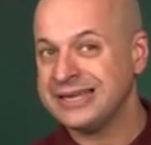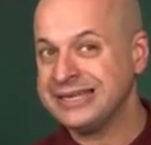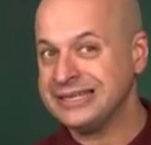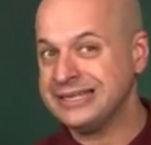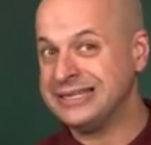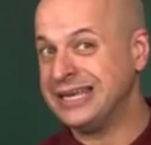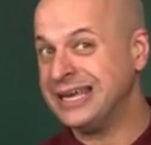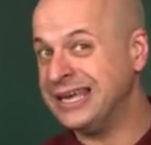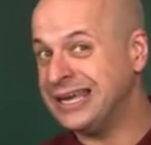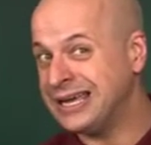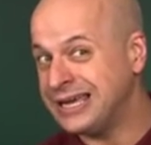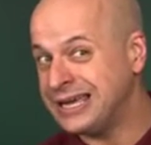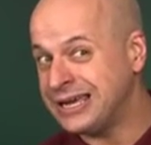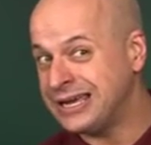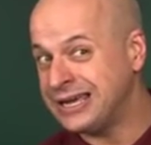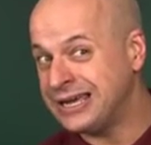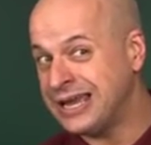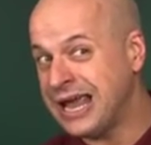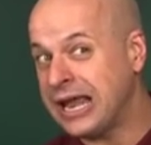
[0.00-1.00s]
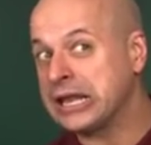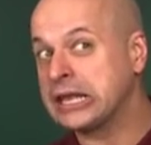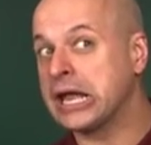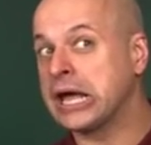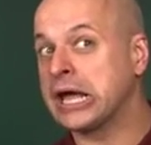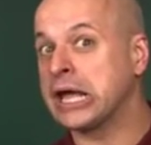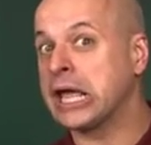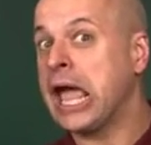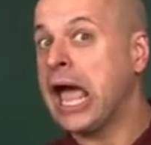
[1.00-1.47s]
Yeah, and
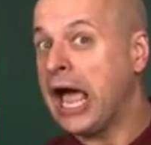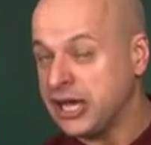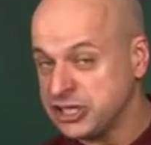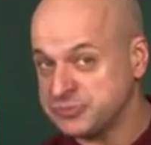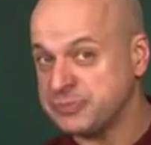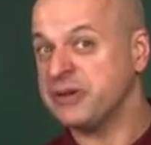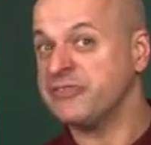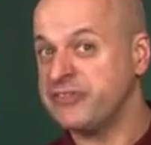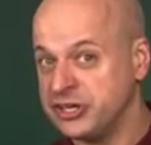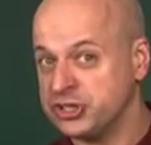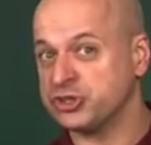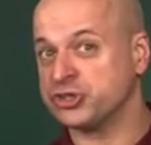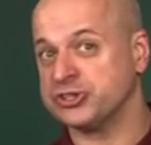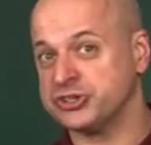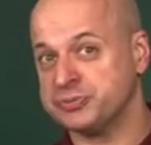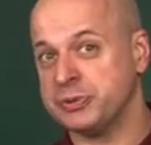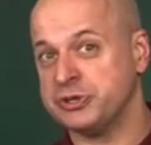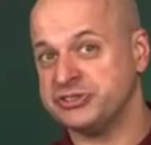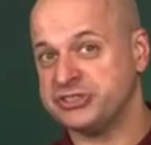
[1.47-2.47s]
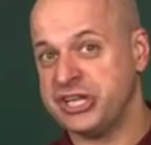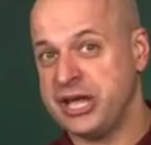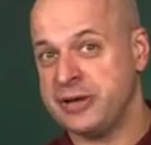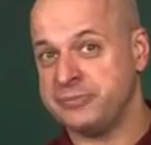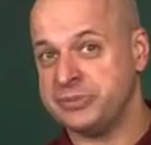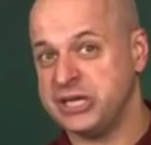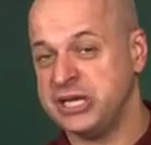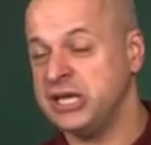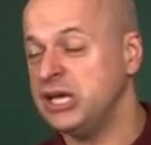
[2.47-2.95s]
like, how's my ventricle supposed to
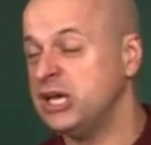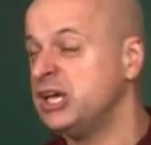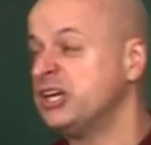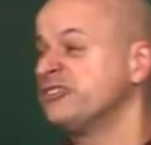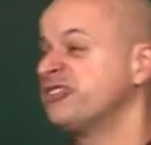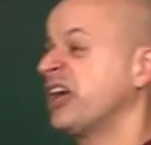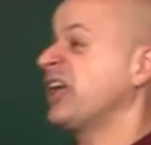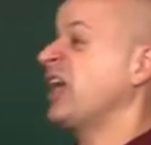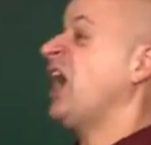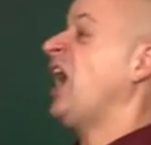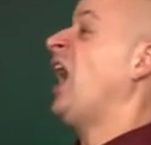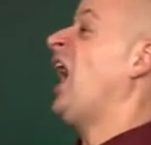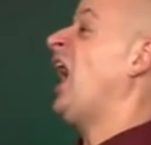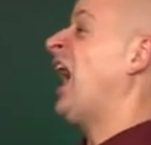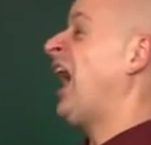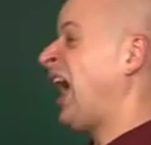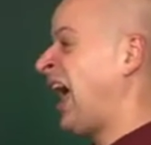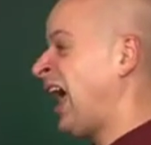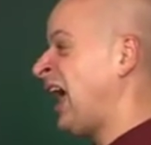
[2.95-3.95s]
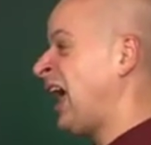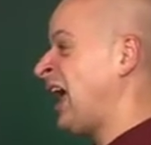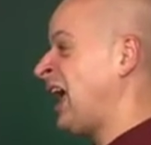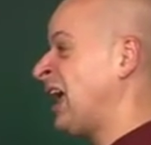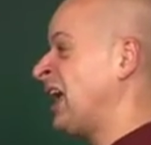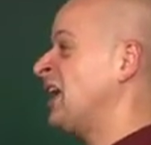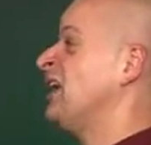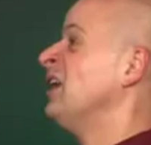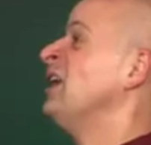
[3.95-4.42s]
empty? It's like,
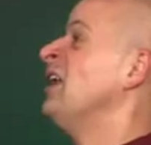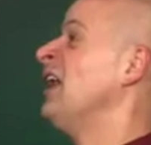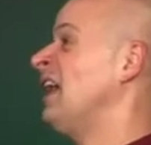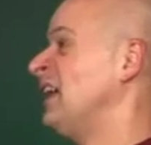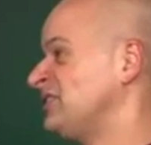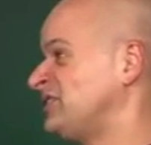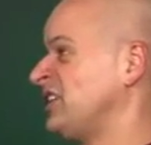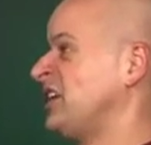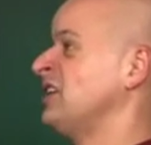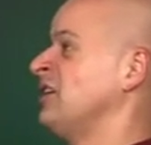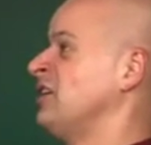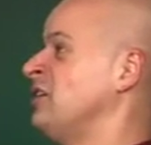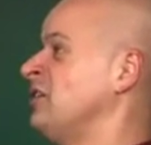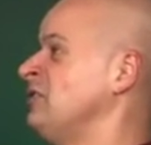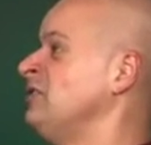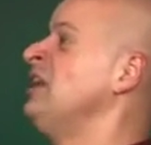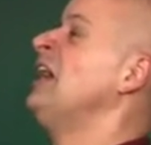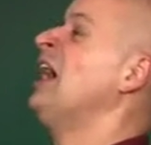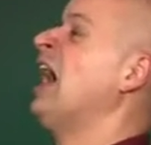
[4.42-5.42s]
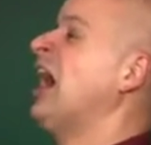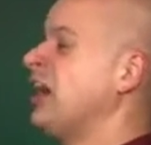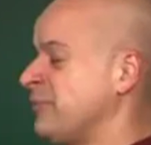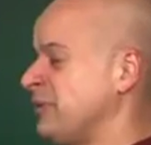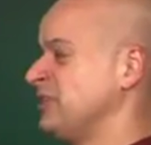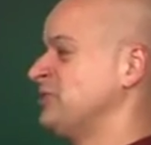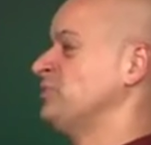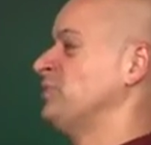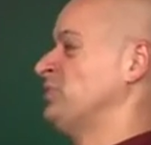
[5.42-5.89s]
hey, SA node, how am
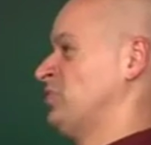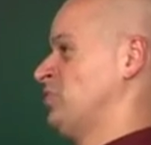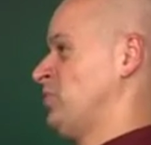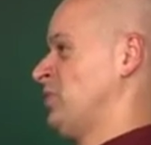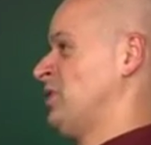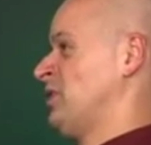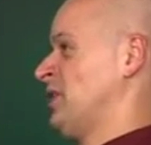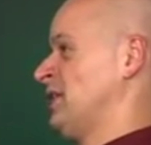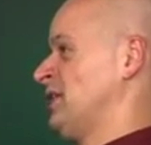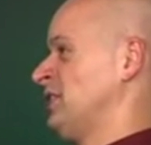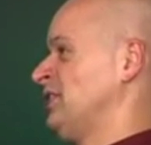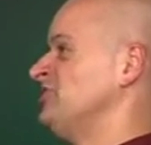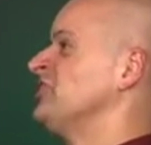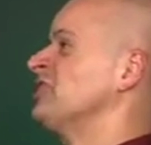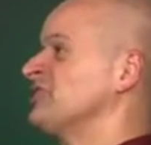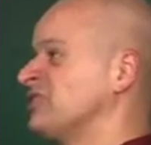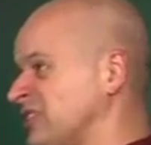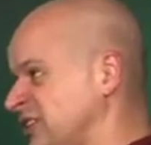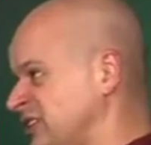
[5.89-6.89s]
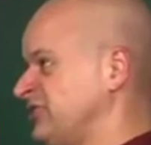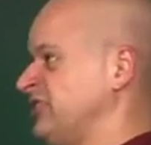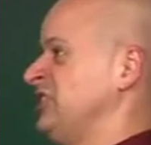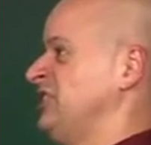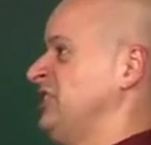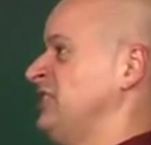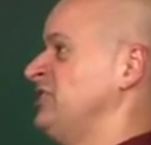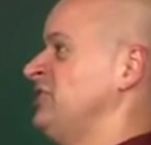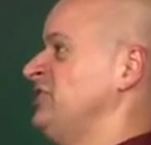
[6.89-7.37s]
I supposed to work like this under these
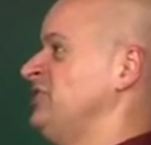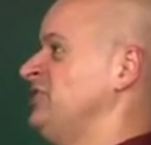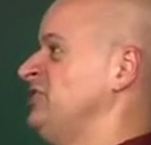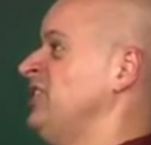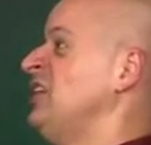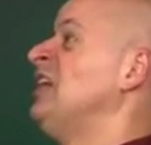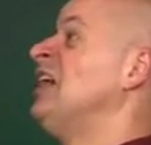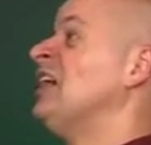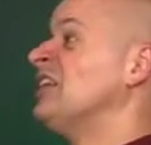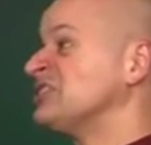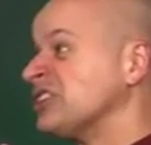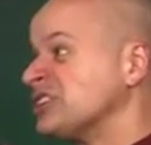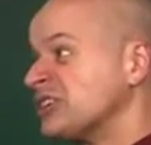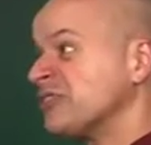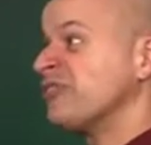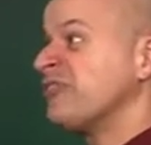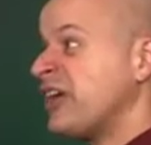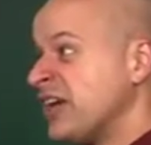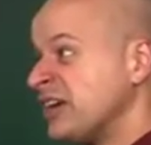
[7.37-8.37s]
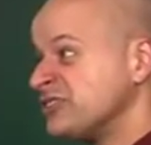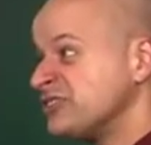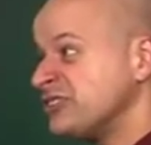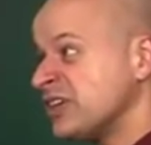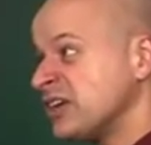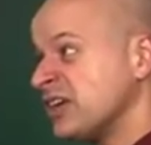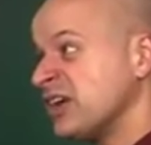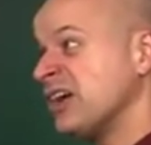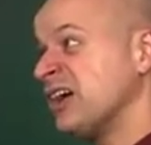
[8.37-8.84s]
conditions? Such a fast
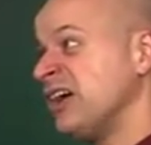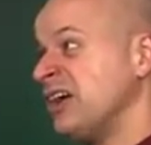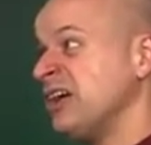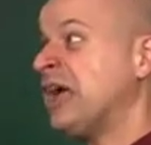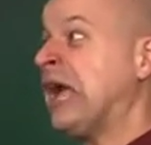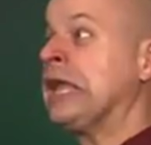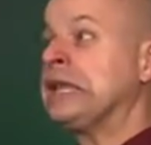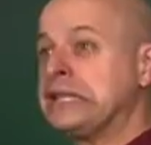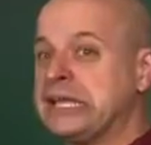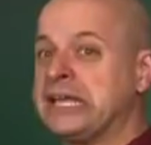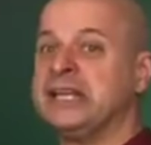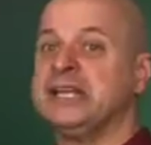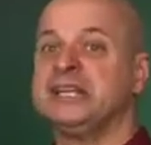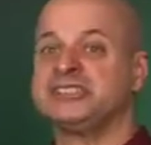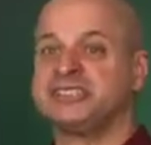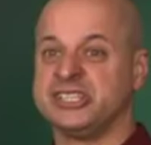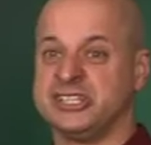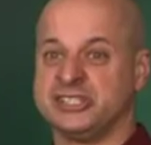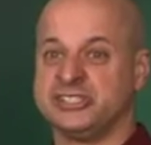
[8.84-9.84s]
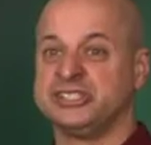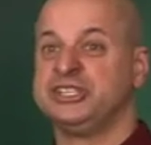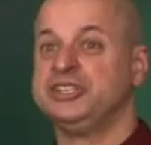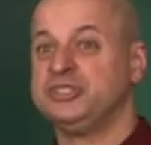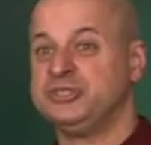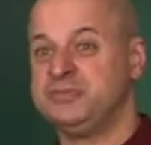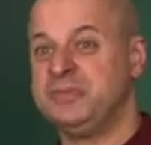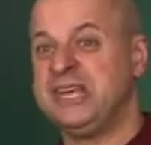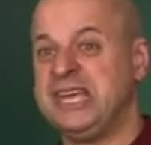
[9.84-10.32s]
thing, huh? I think,
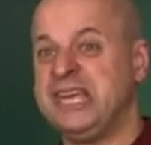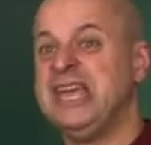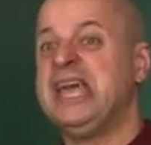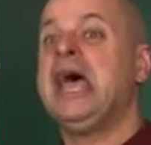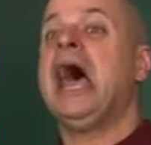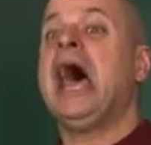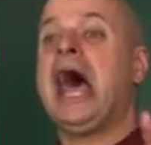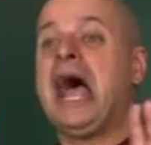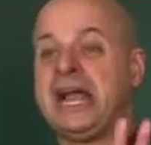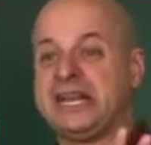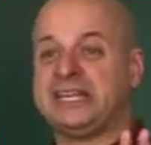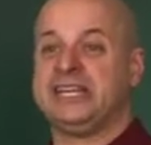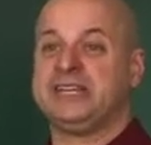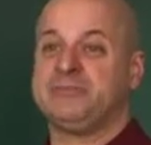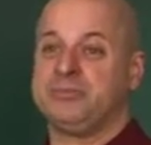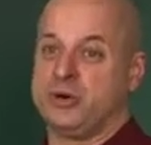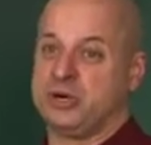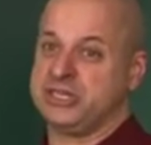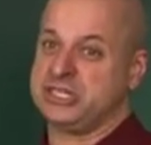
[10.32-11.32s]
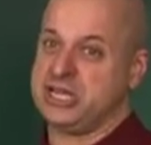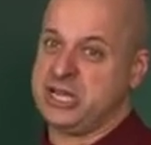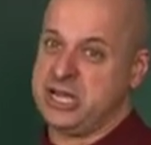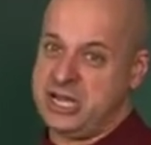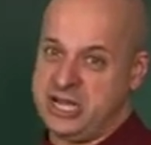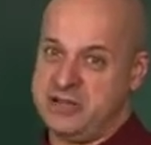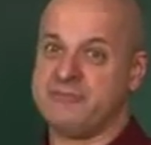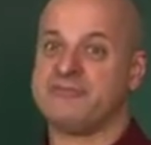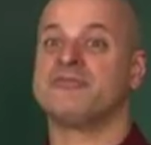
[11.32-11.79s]
excuse me, I need more
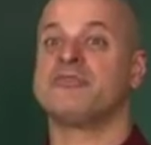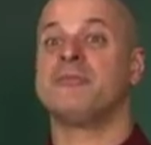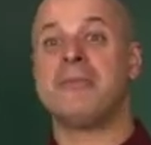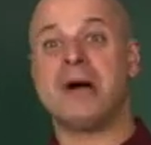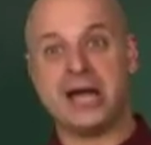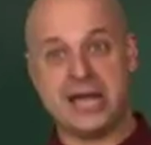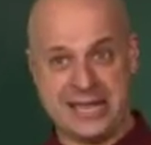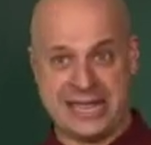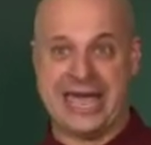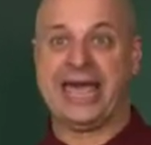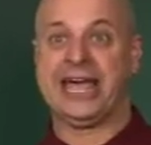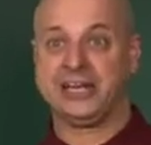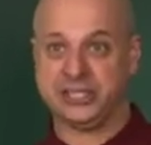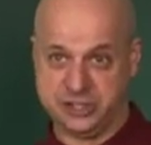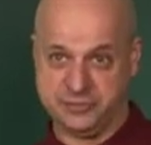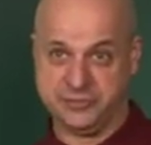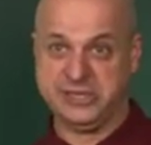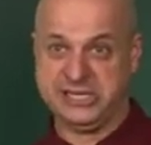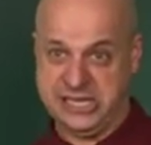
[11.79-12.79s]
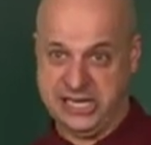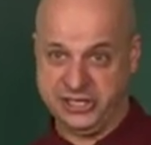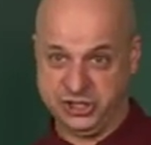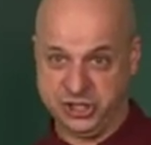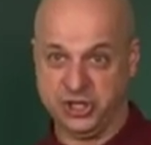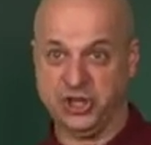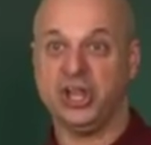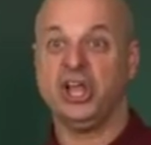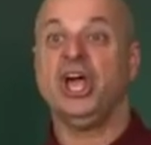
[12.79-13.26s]
time for my action
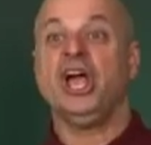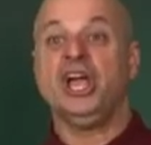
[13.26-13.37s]
potential.